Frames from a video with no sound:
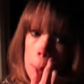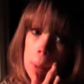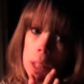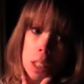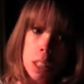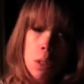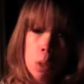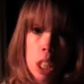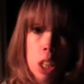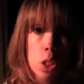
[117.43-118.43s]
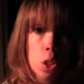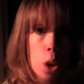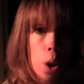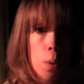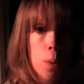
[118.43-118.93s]
But still really good to
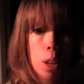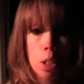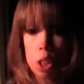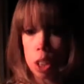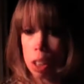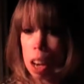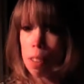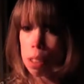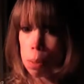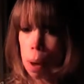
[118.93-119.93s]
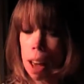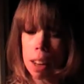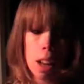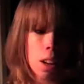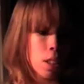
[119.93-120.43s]
go because she gave us some
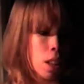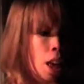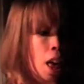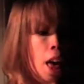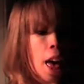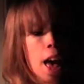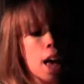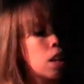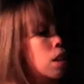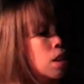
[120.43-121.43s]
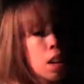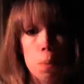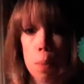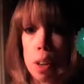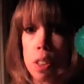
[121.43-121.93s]
handouts and as a little
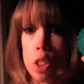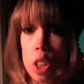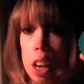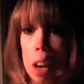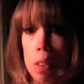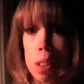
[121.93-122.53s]
present she gave us